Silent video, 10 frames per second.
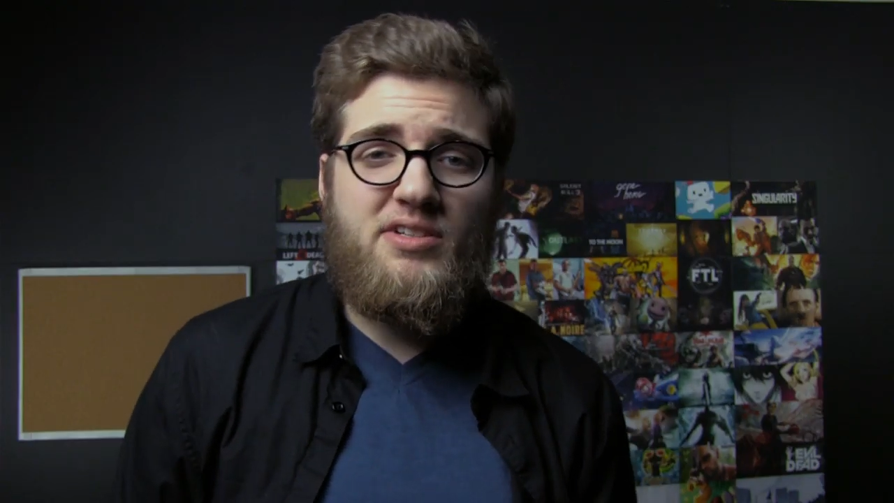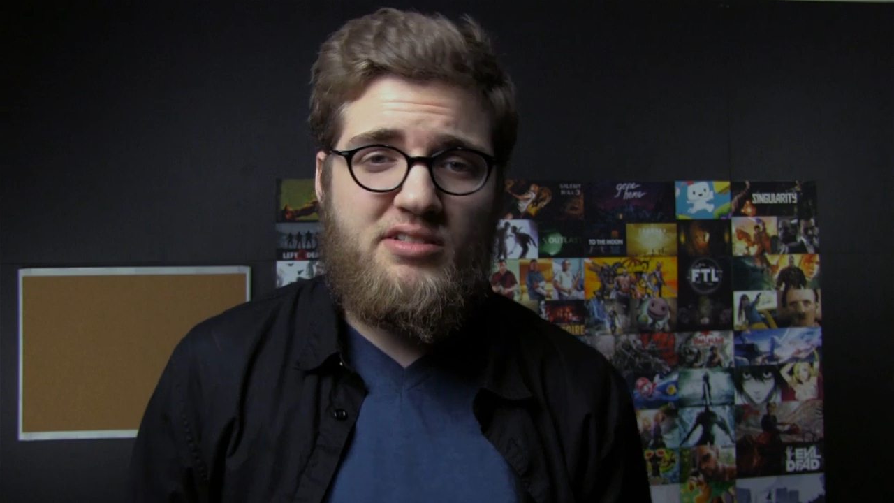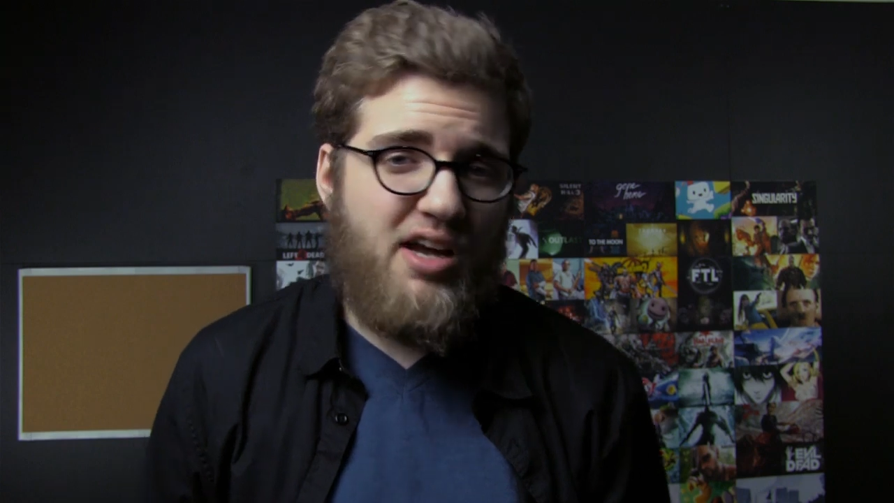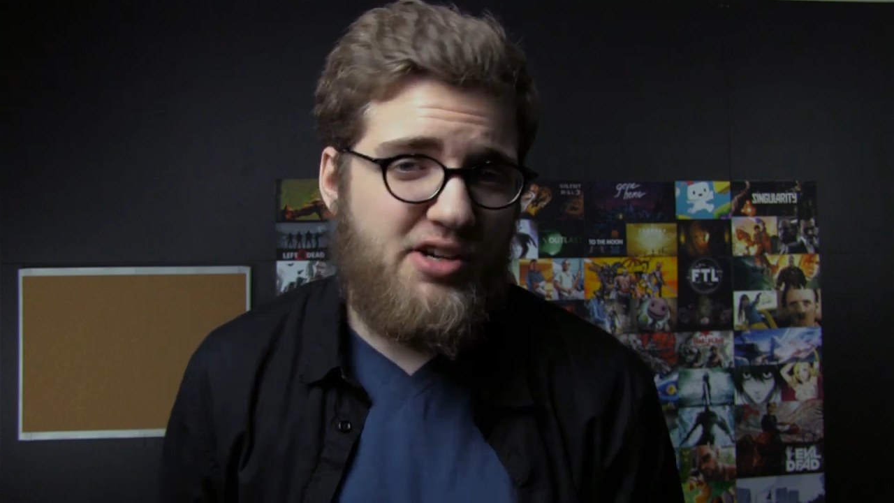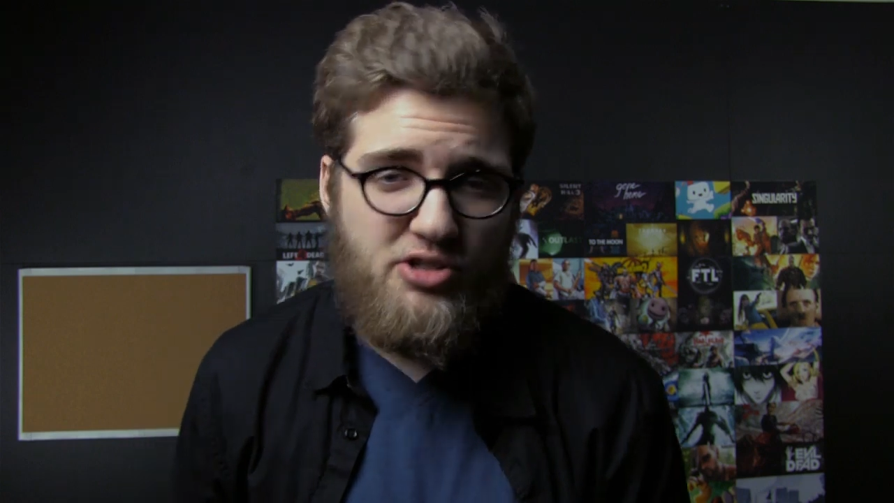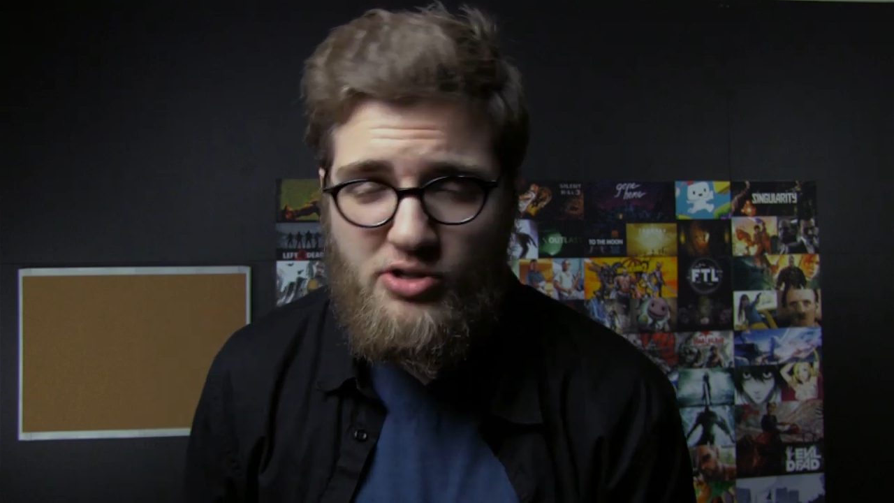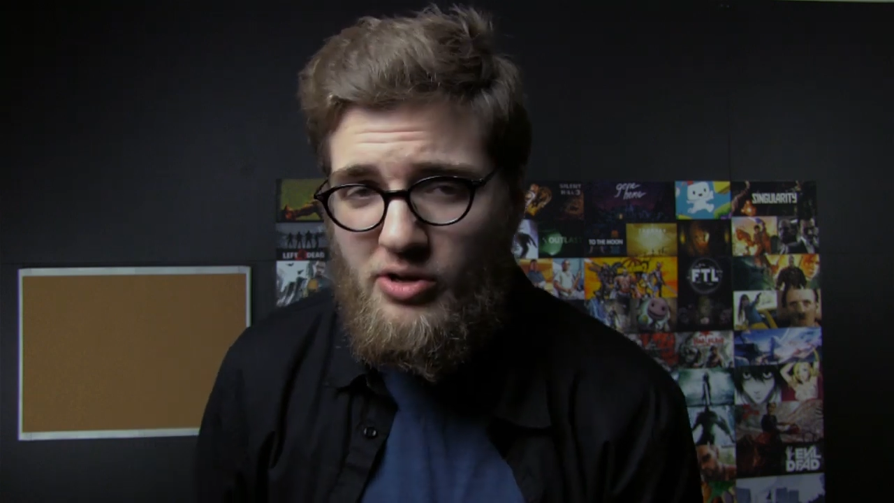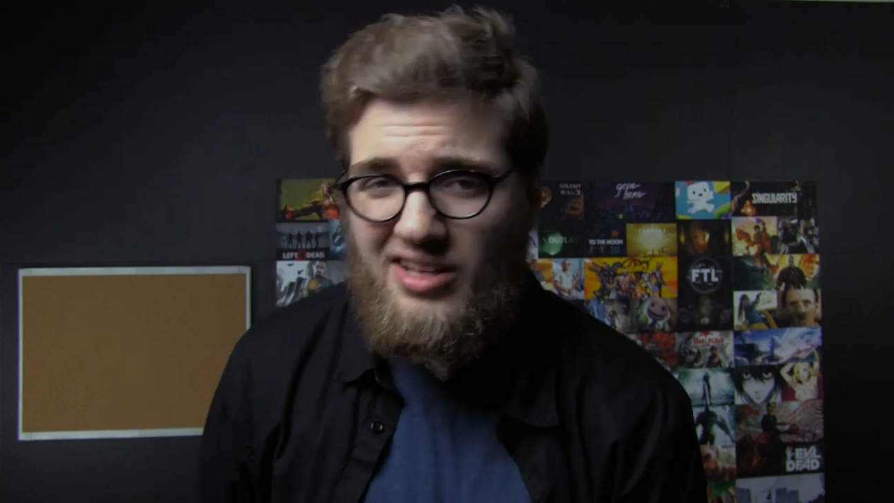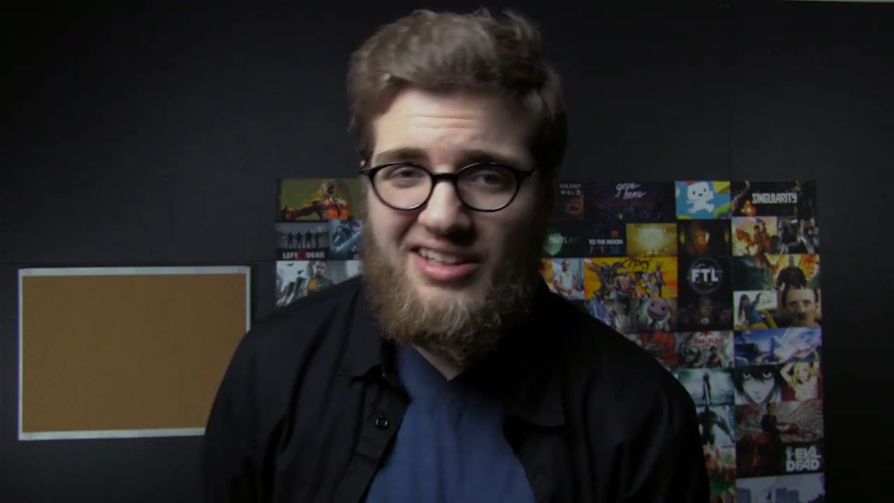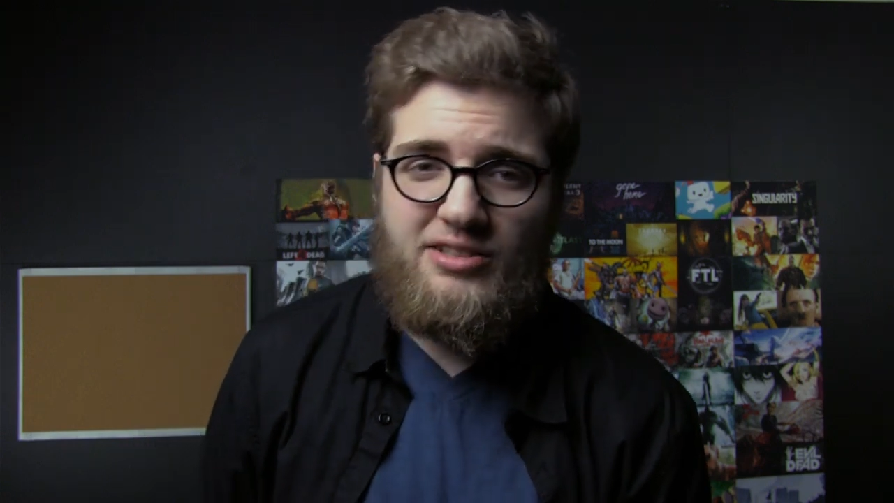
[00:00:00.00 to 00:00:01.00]
discussion or
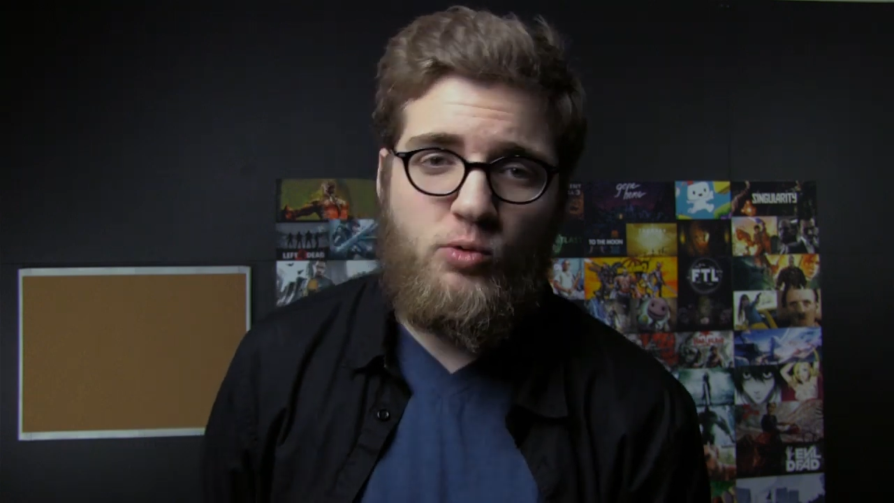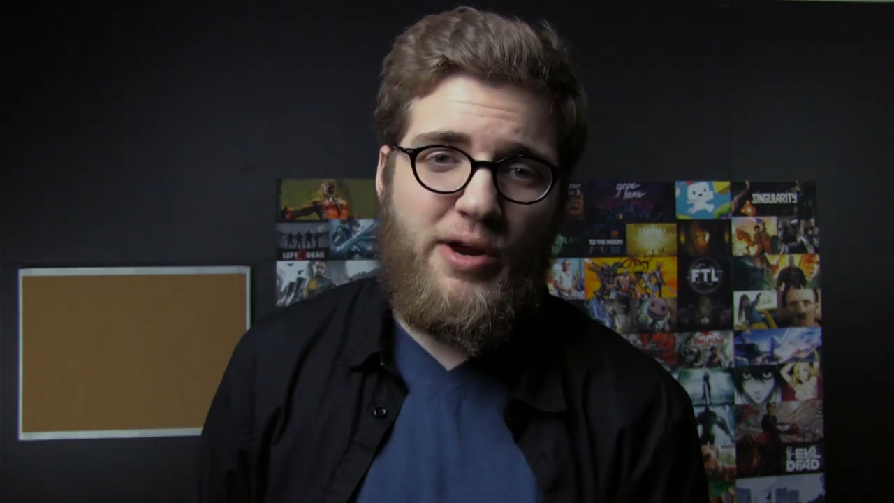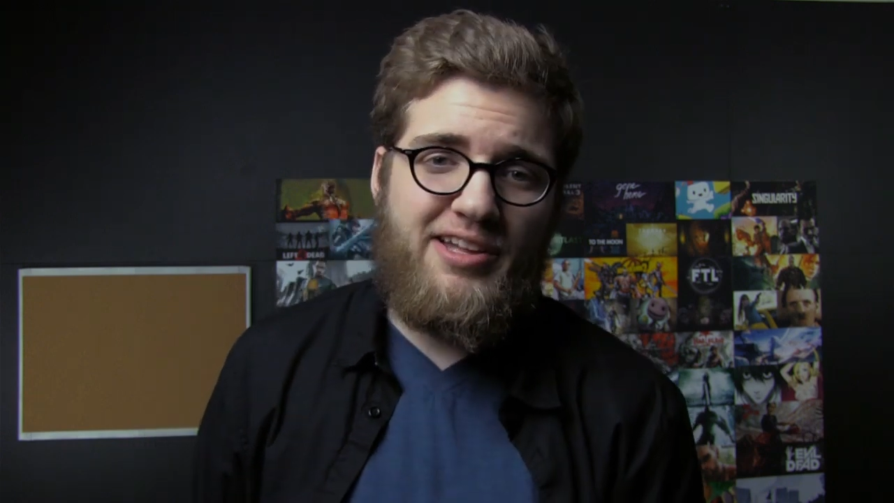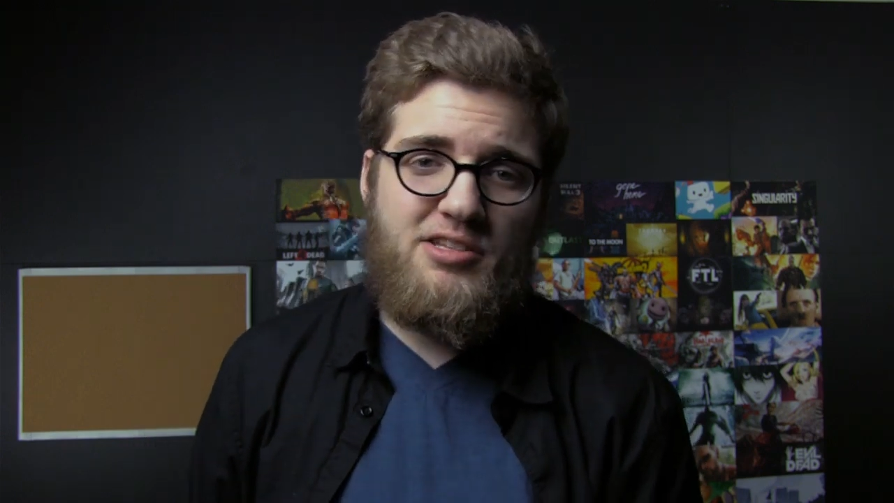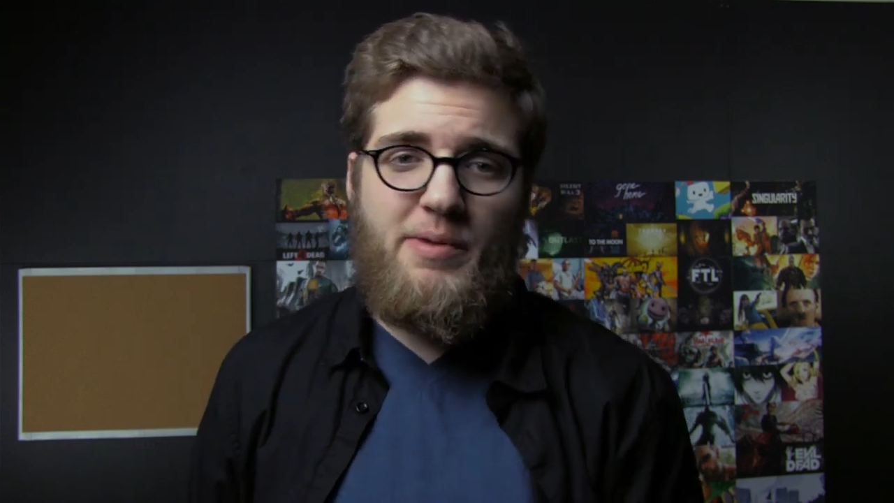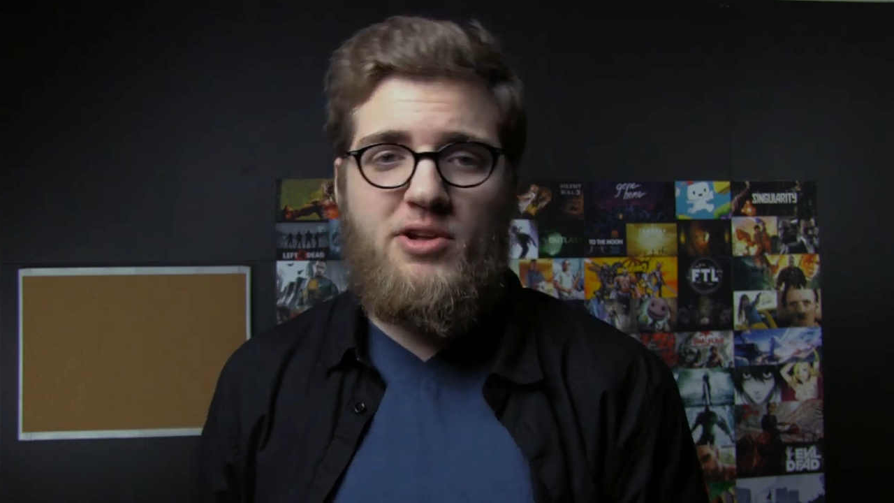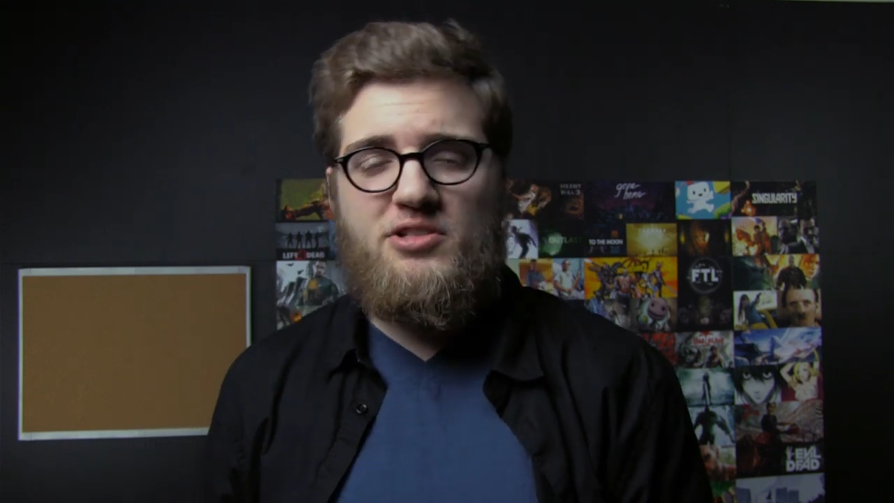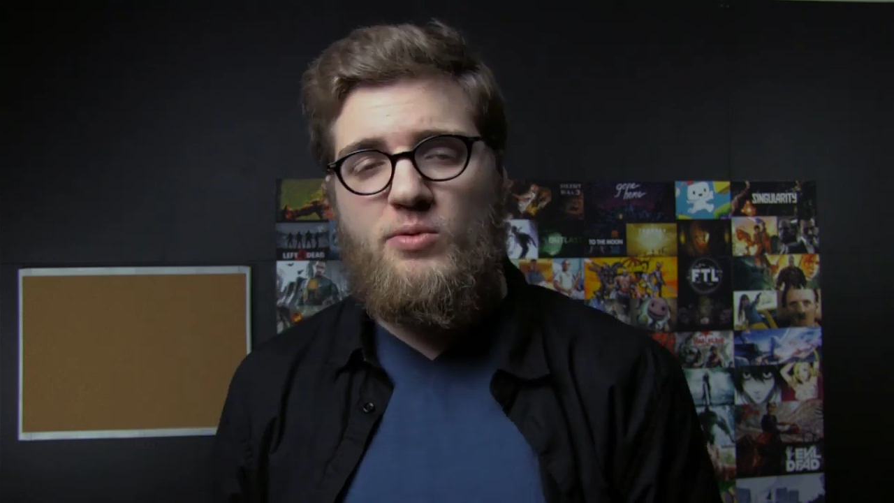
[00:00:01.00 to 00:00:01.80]
anything to rant about,